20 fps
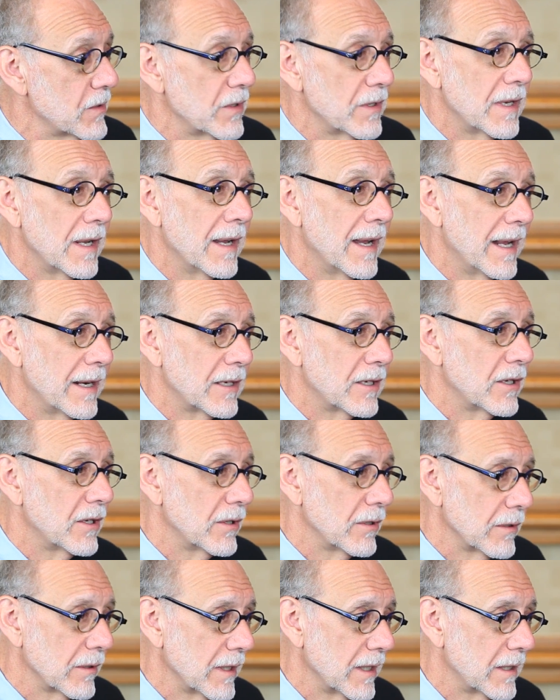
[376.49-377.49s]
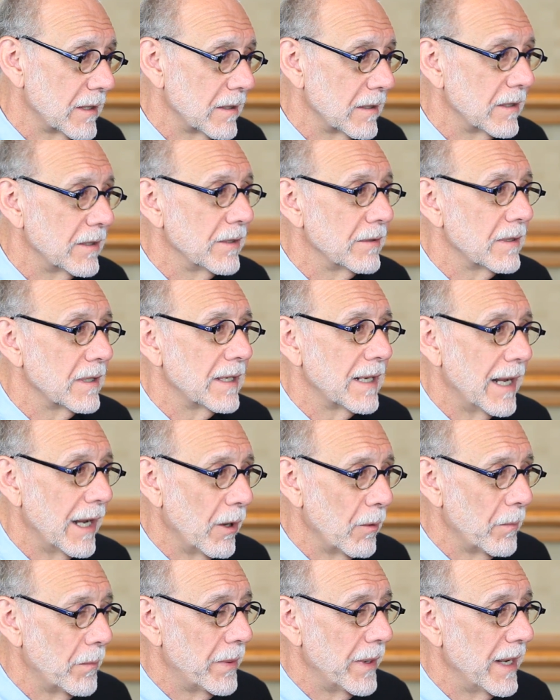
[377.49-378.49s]
You can't cure it. You can
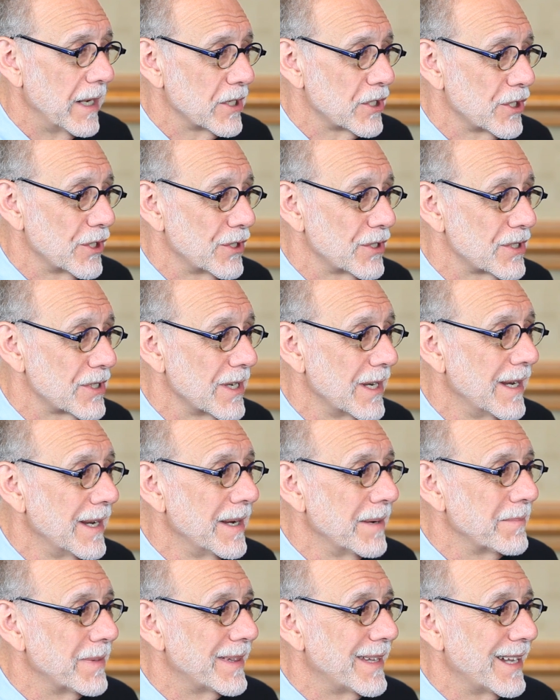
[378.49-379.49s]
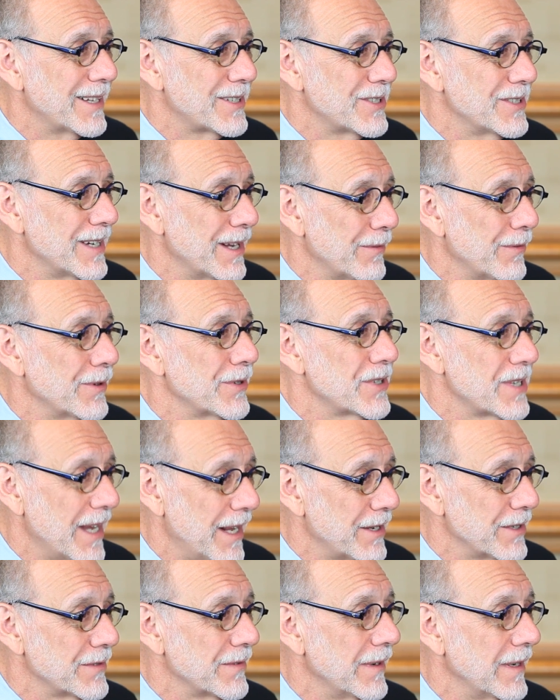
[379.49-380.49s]
help patients, but that's never
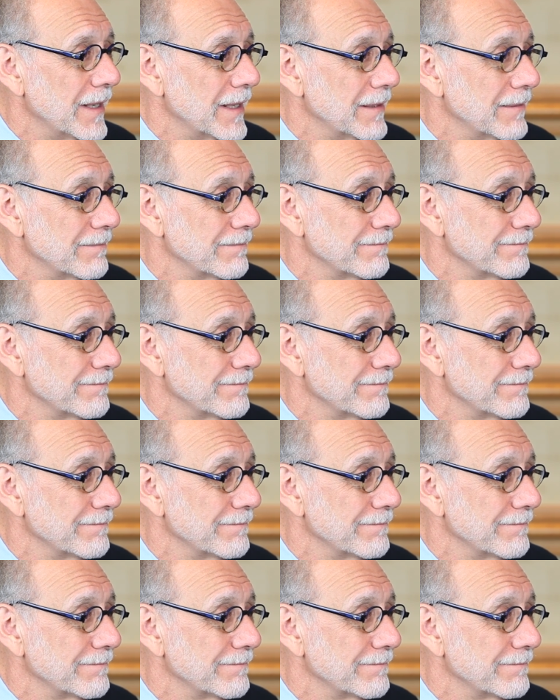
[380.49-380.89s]
satisfying.